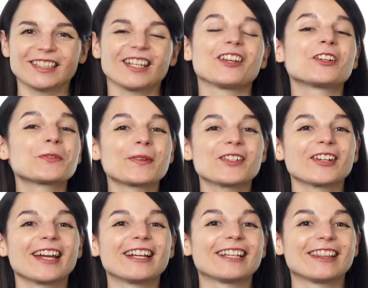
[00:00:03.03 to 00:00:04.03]
Here's what you're
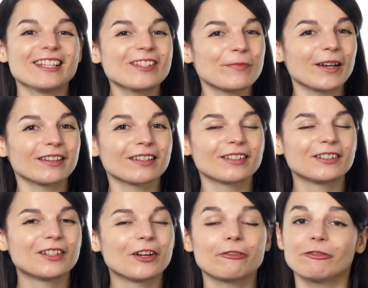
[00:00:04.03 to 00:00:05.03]
getting this month.
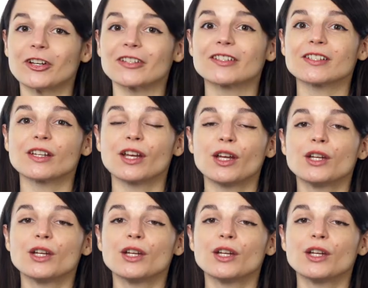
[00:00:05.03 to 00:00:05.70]
First,